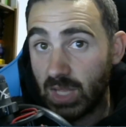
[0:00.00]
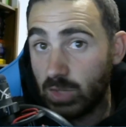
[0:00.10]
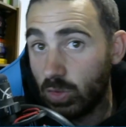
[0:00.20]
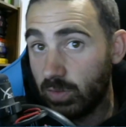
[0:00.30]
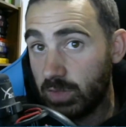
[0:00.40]

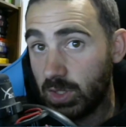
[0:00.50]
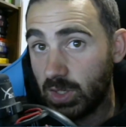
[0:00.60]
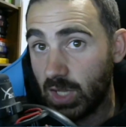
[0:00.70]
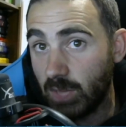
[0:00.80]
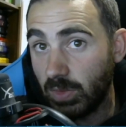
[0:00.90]
and or video
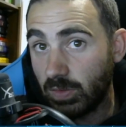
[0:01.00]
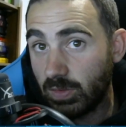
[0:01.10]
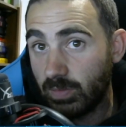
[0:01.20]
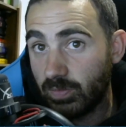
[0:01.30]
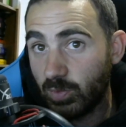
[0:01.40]
game
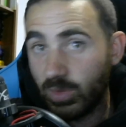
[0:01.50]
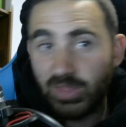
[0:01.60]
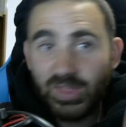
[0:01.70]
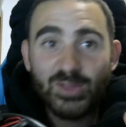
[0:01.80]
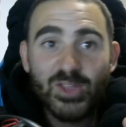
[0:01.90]
is.
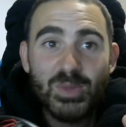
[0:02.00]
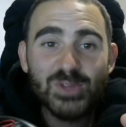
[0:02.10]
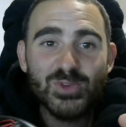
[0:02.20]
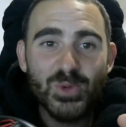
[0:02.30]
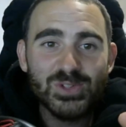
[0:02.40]
Thanks so
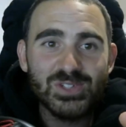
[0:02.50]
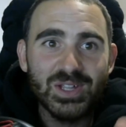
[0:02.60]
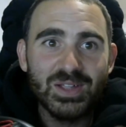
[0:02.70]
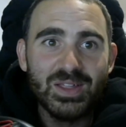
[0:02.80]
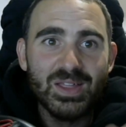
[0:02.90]
much for watching.